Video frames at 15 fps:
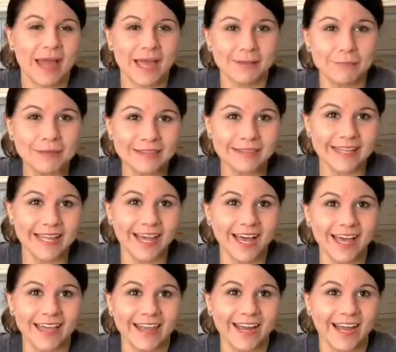I'm Leah
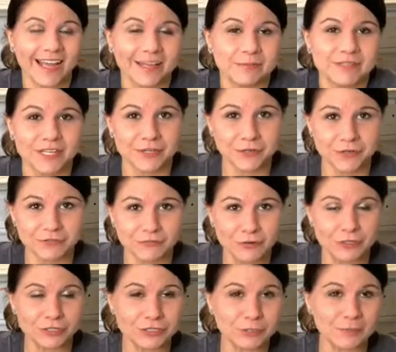and I am a decorative
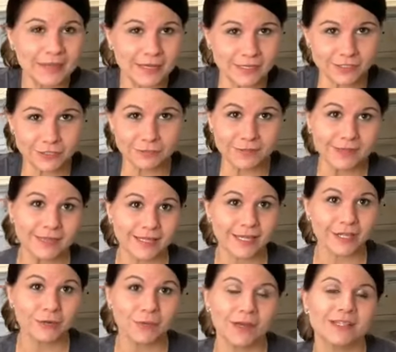furniture painter with
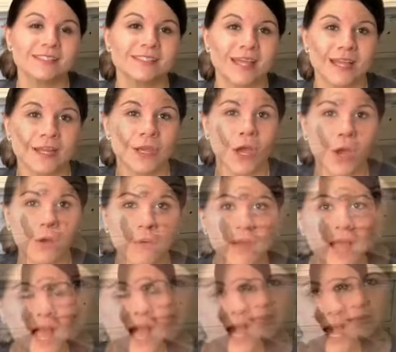Leah Noell Design Co.
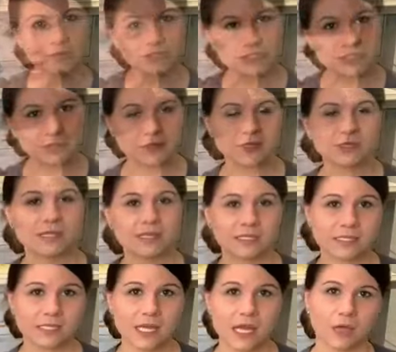And I was doing
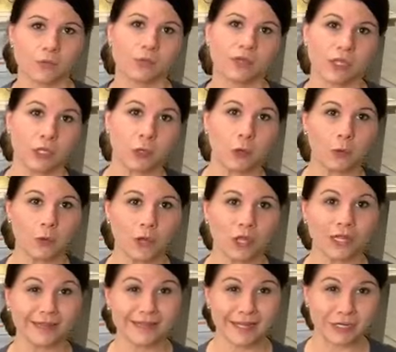this really
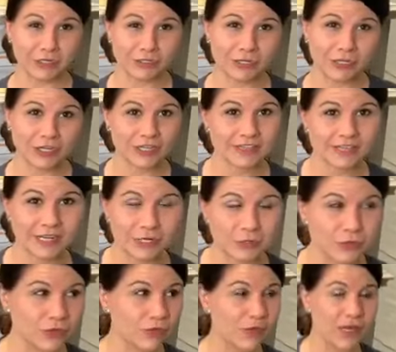cool layered look that I know
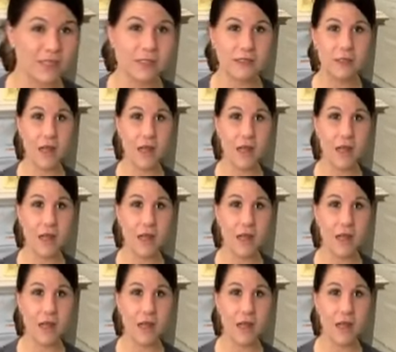you guys